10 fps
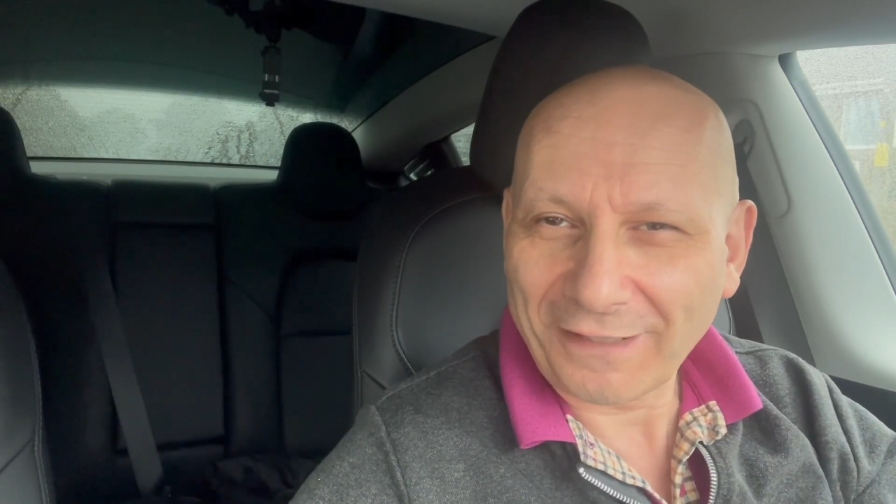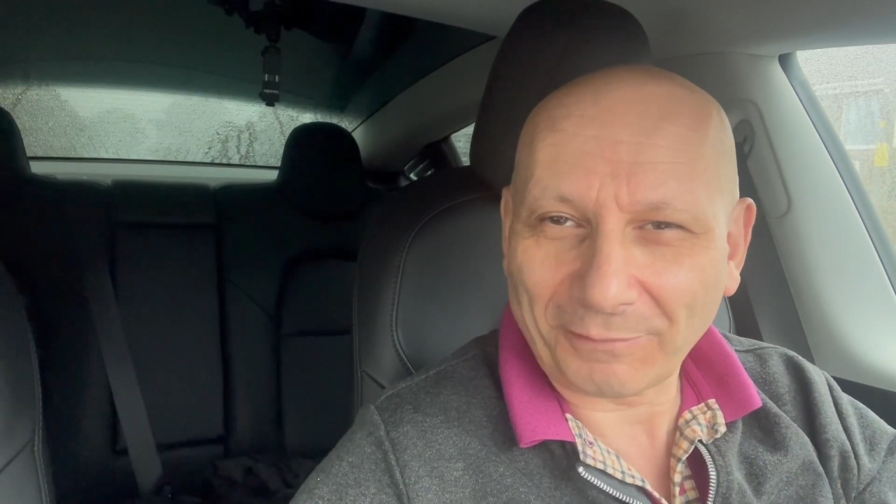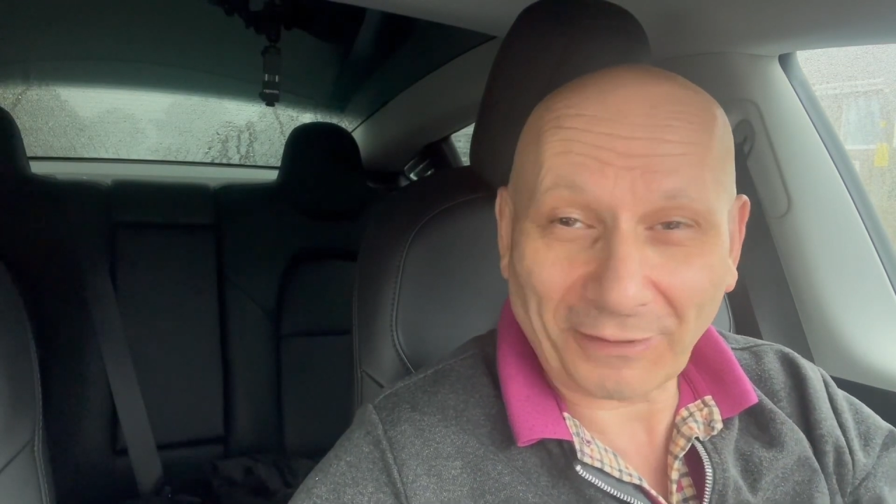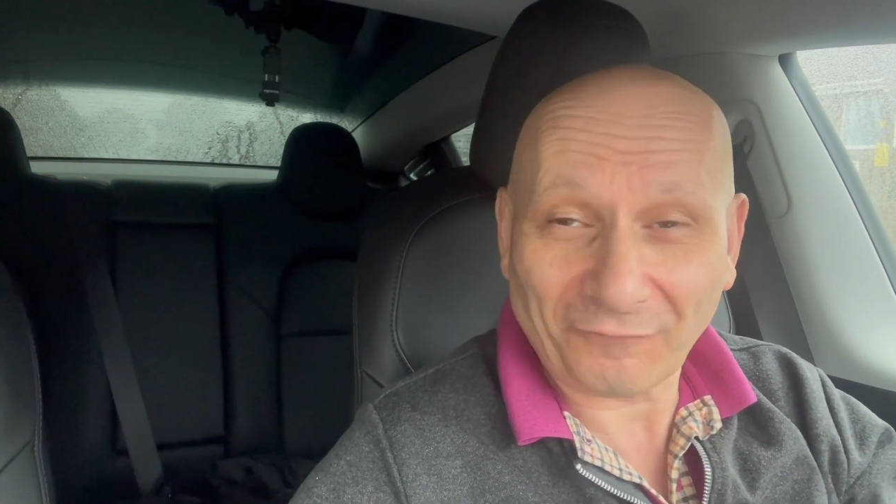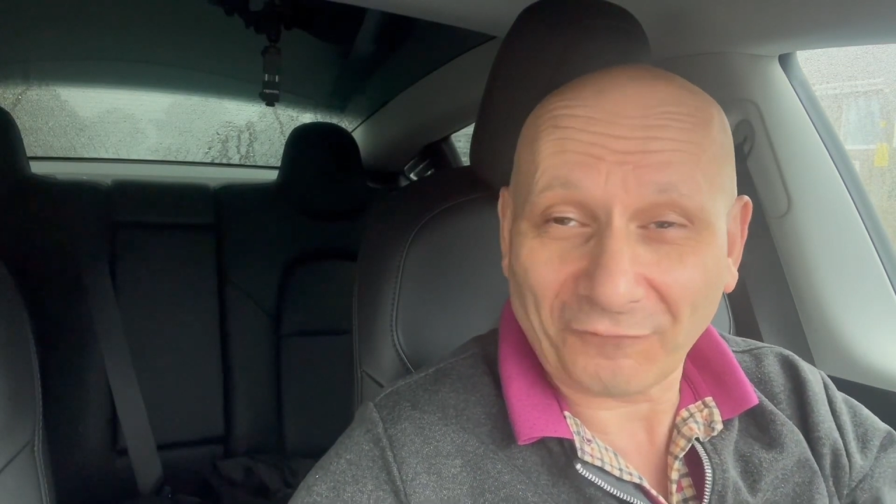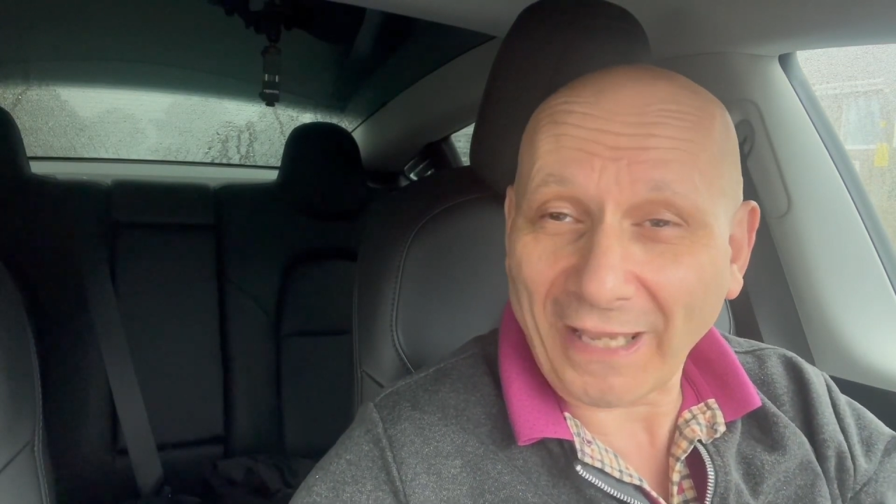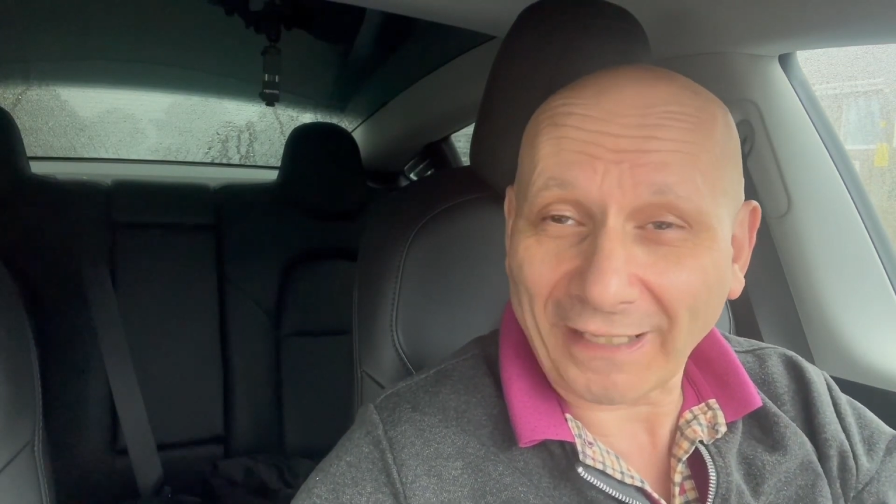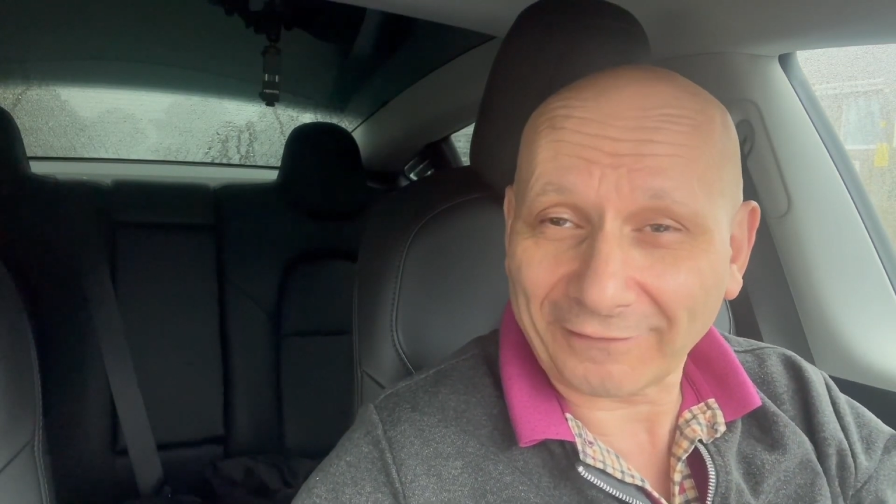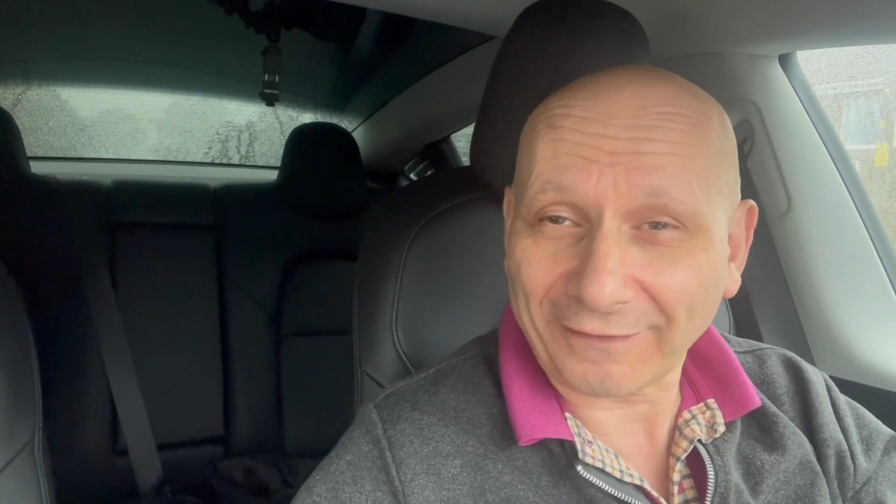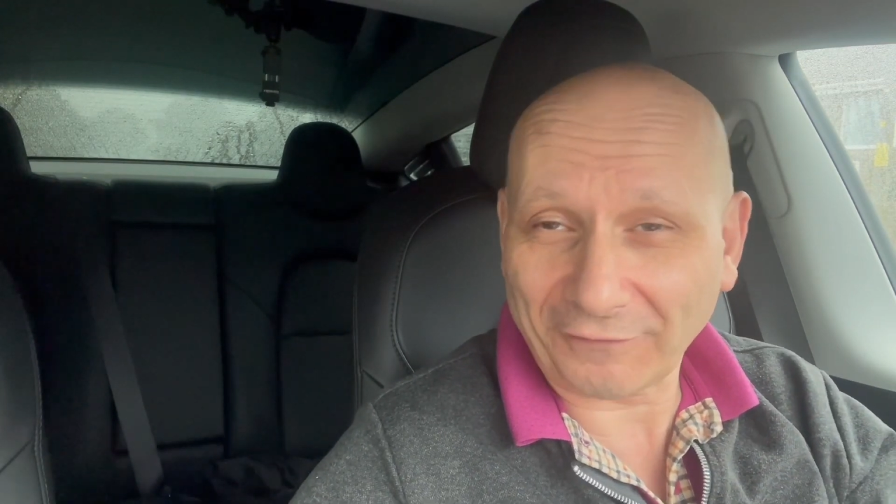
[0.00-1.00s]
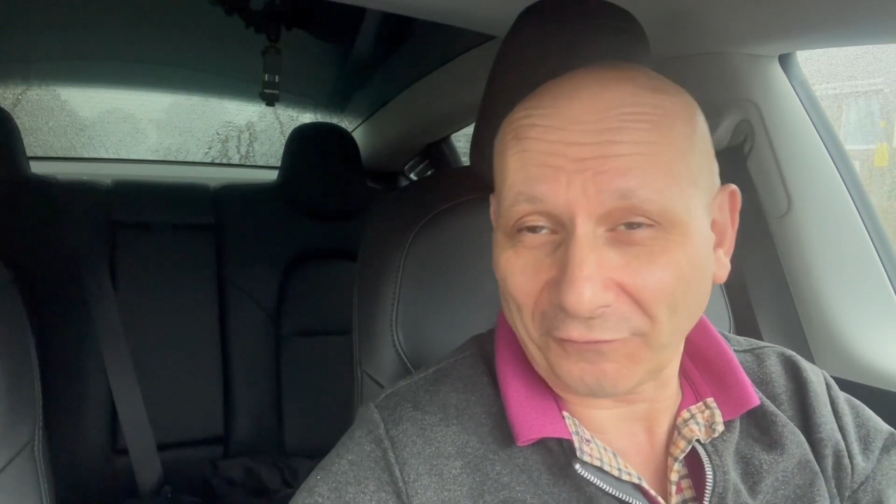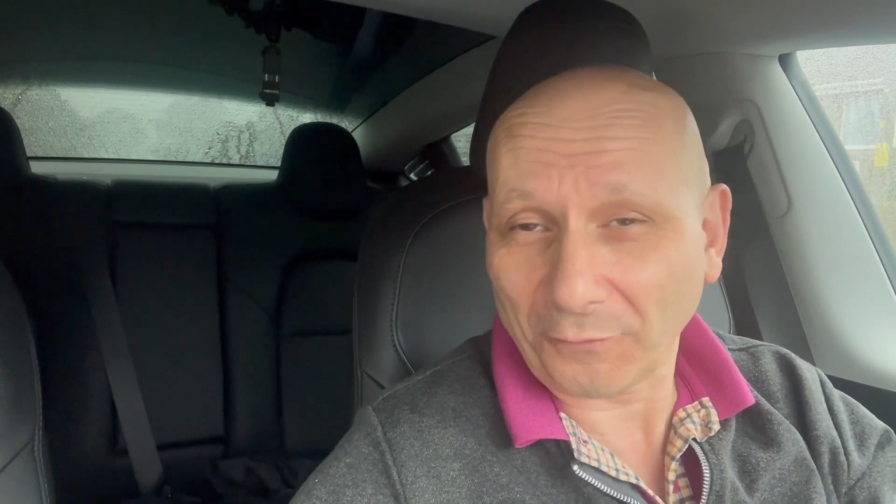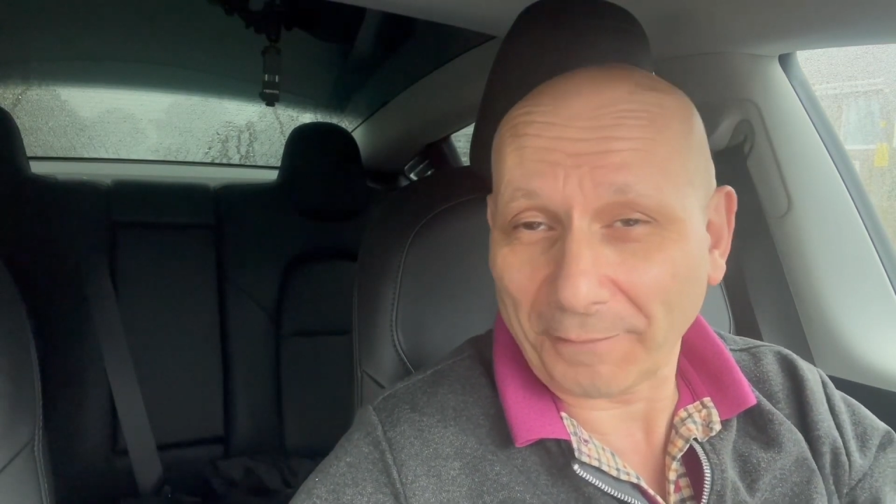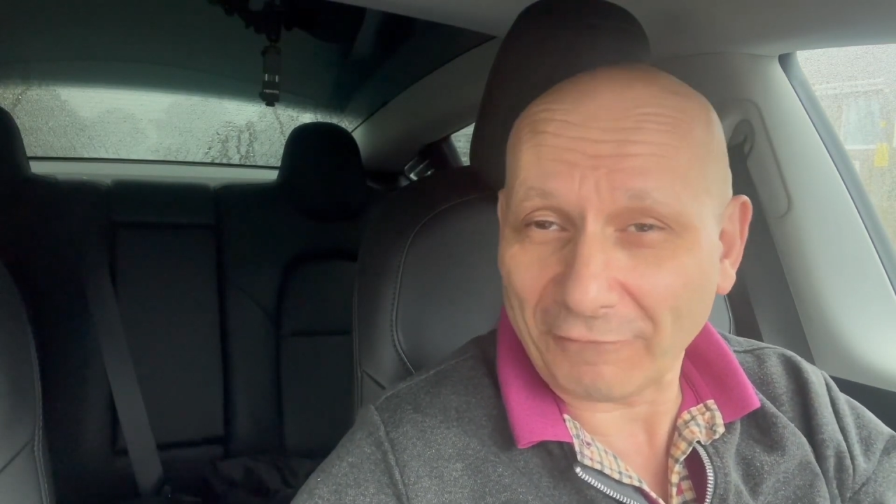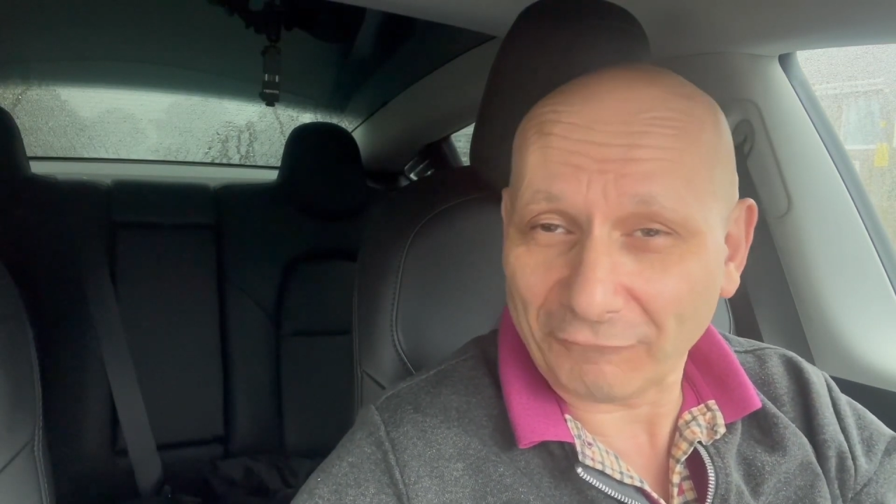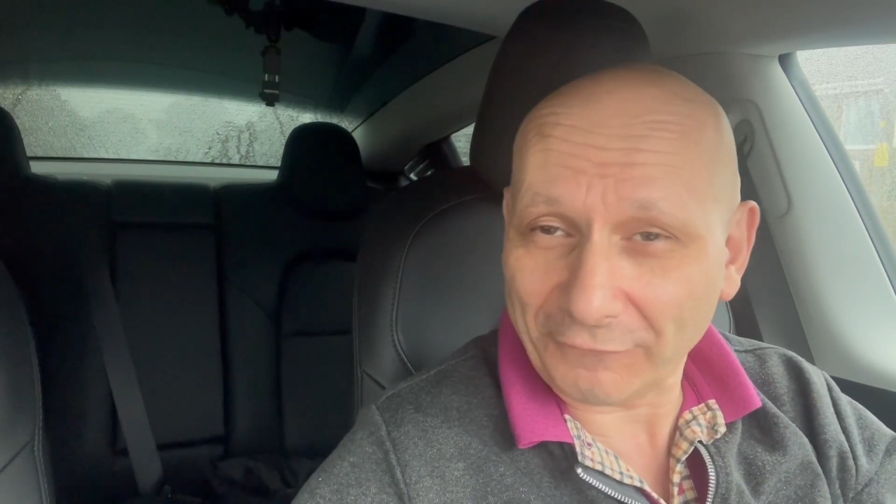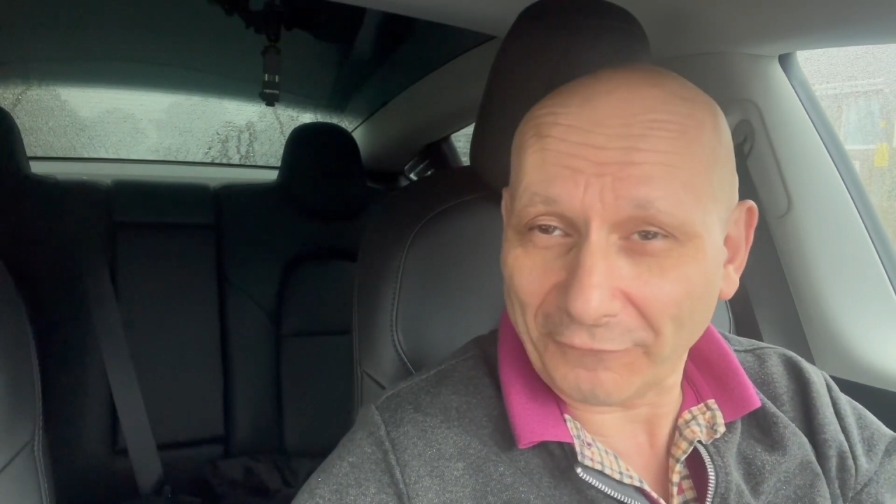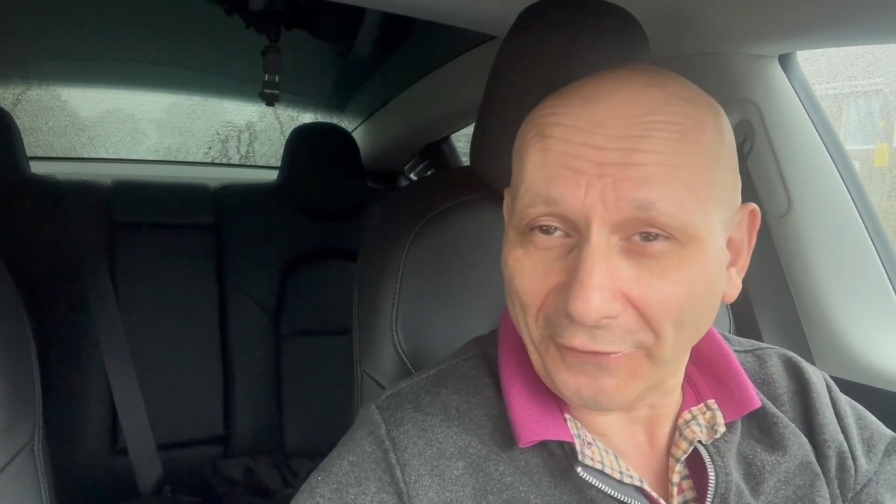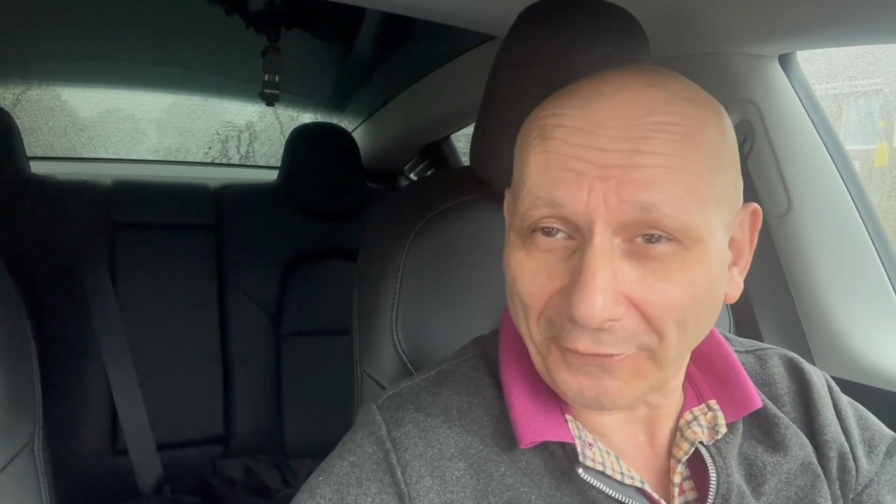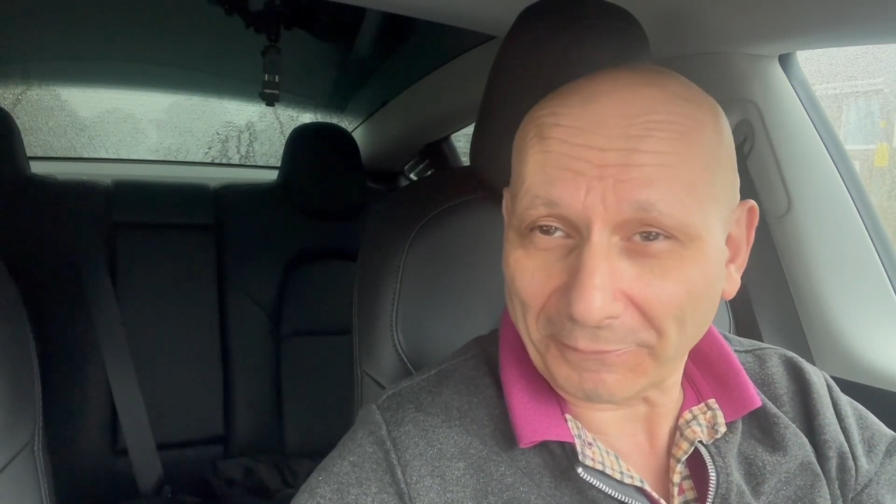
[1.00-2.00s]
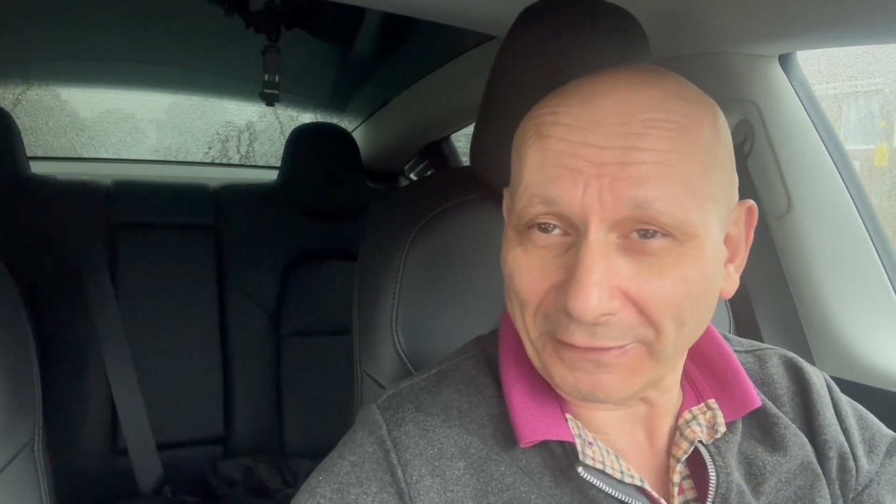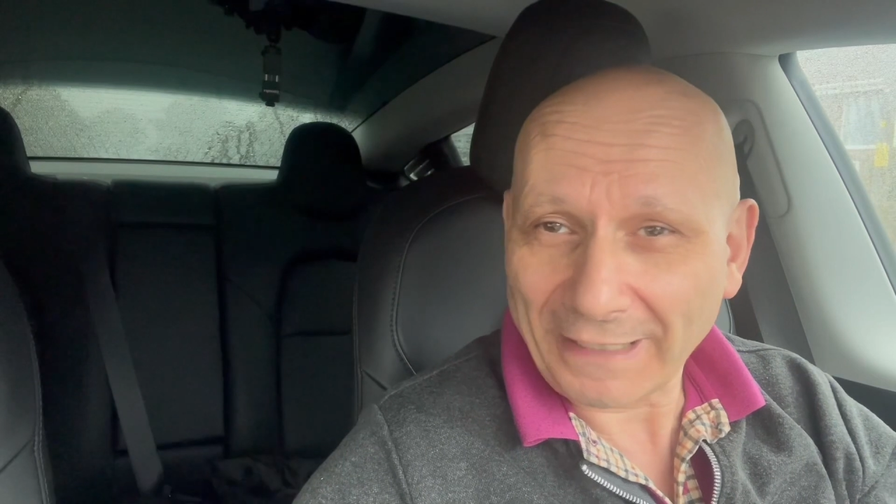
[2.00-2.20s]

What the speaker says: but in fact it's all about reverb